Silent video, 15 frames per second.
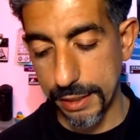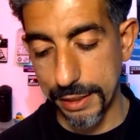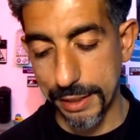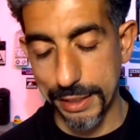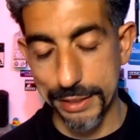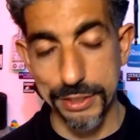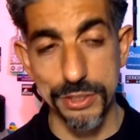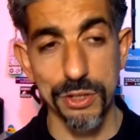
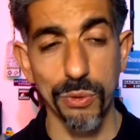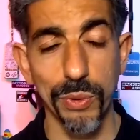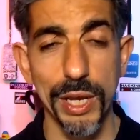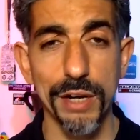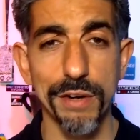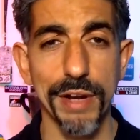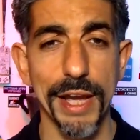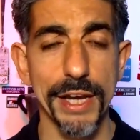there's no way
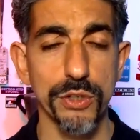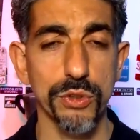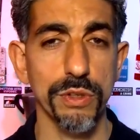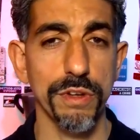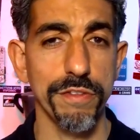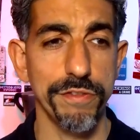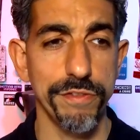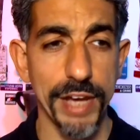to actually
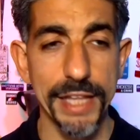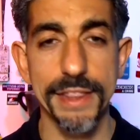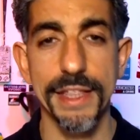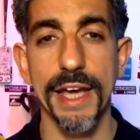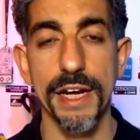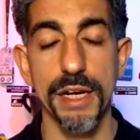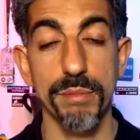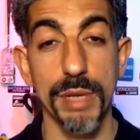vet
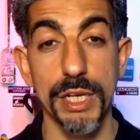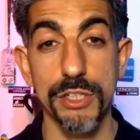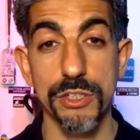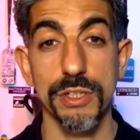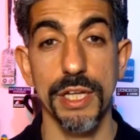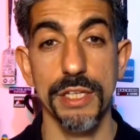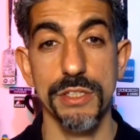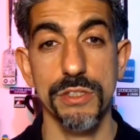that and make sure
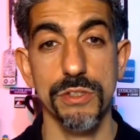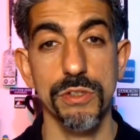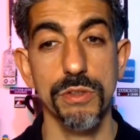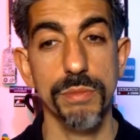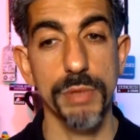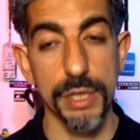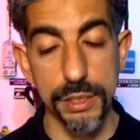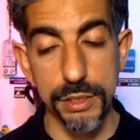that's true,
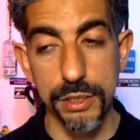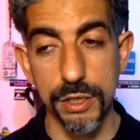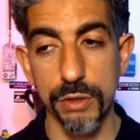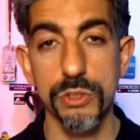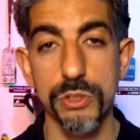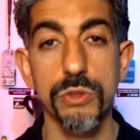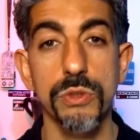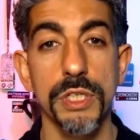but you
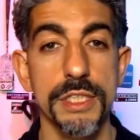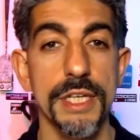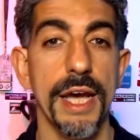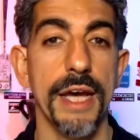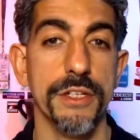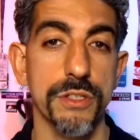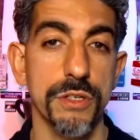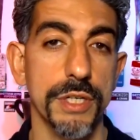do need to
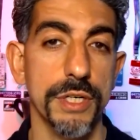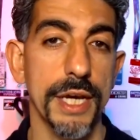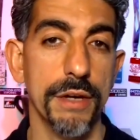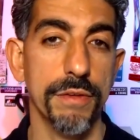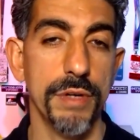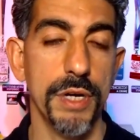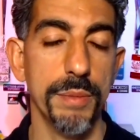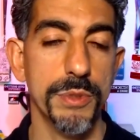ask your account
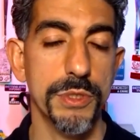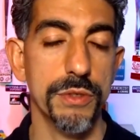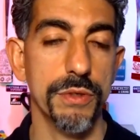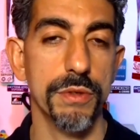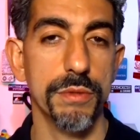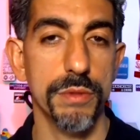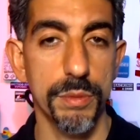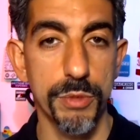reps
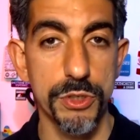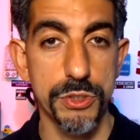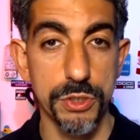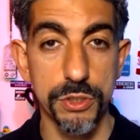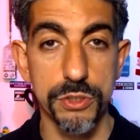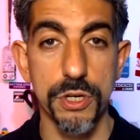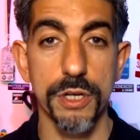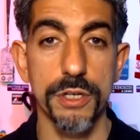or the person
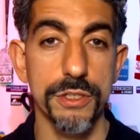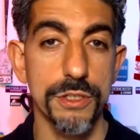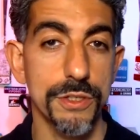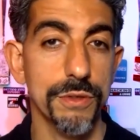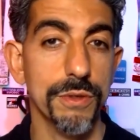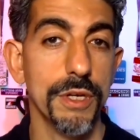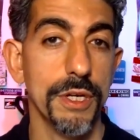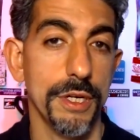you're talking
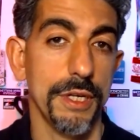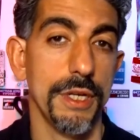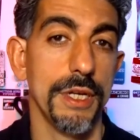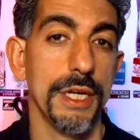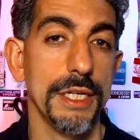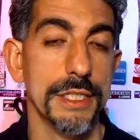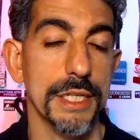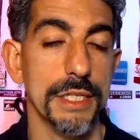to,
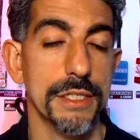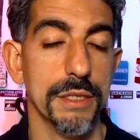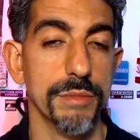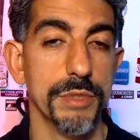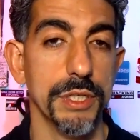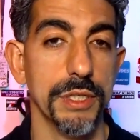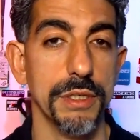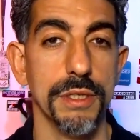is that
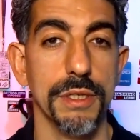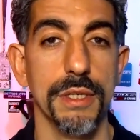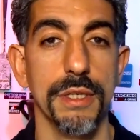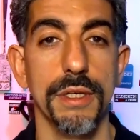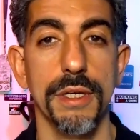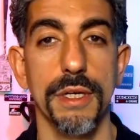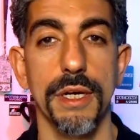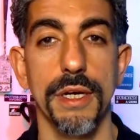something
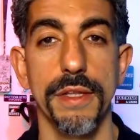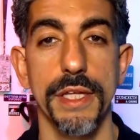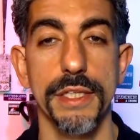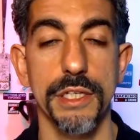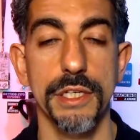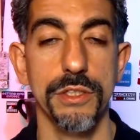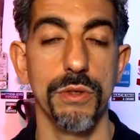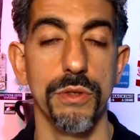that
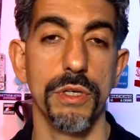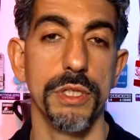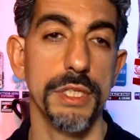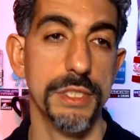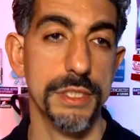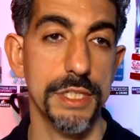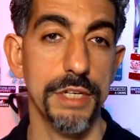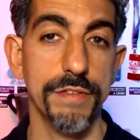they do, or at
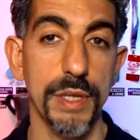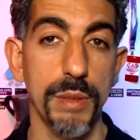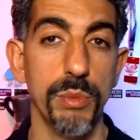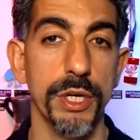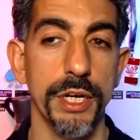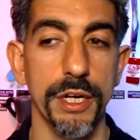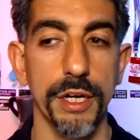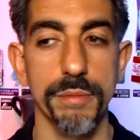least see if they
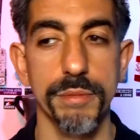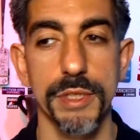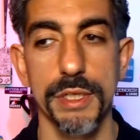bring it up.